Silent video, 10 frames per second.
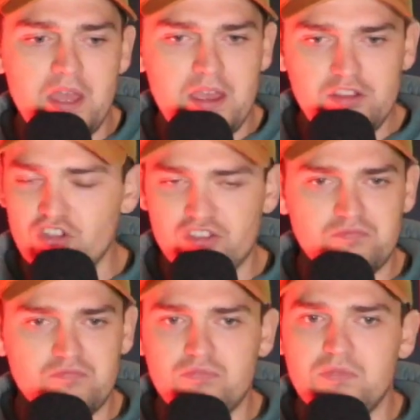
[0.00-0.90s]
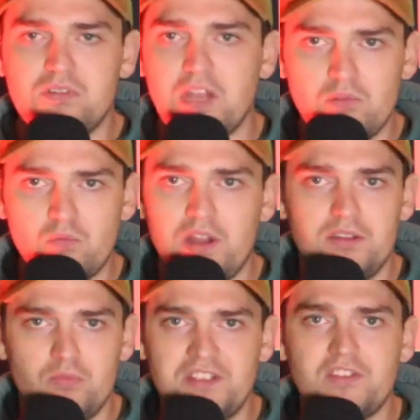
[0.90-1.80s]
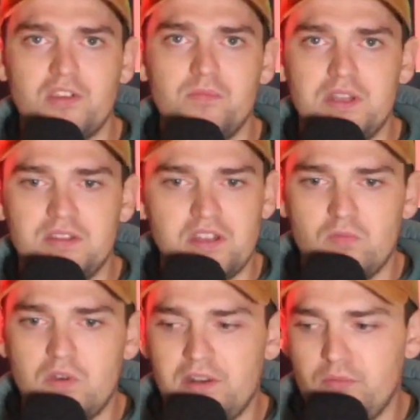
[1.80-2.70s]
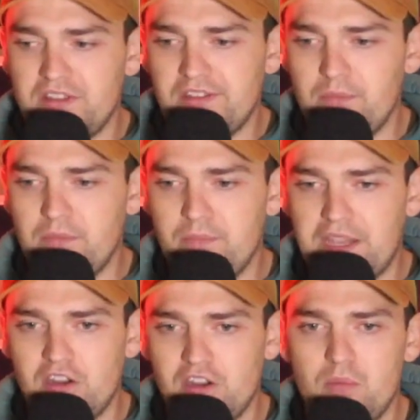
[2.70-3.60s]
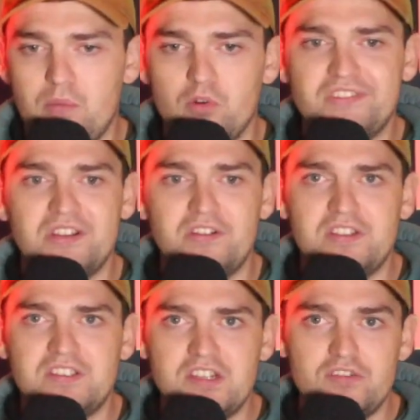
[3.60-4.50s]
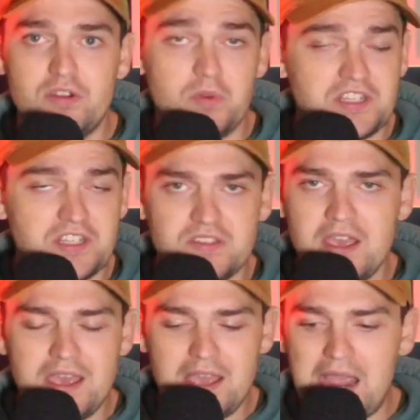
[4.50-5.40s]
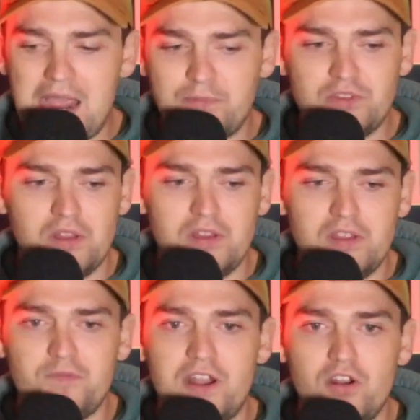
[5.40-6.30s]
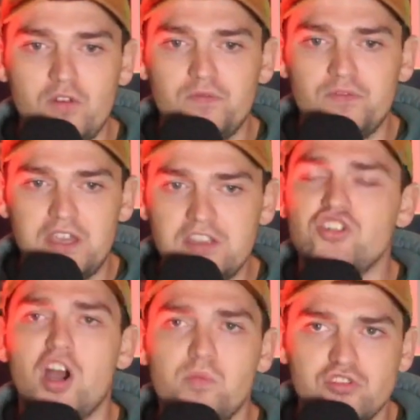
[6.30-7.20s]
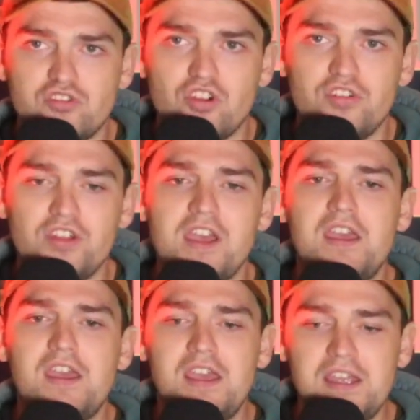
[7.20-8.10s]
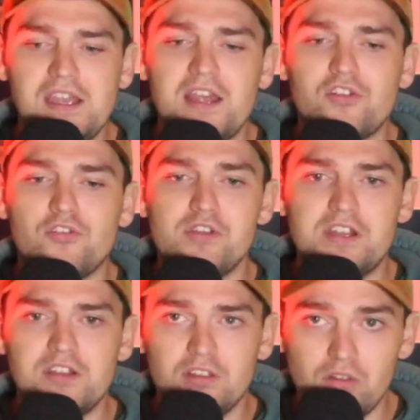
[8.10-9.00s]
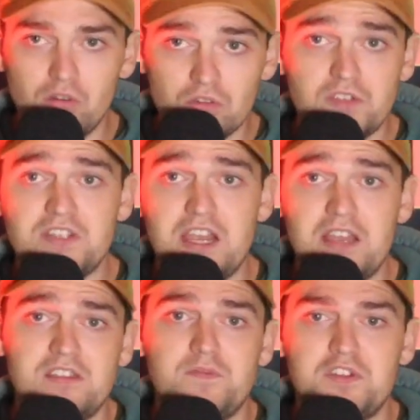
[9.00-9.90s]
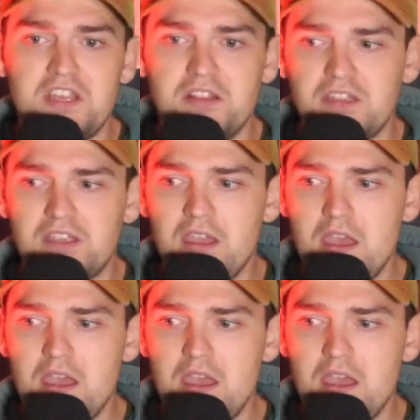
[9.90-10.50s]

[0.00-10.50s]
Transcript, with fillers: Just didn't want to risk him and didn't want to risk him picking up a more serious injury, which is absolutely fair enough. His job was done. He had created loads of chances for Celtic.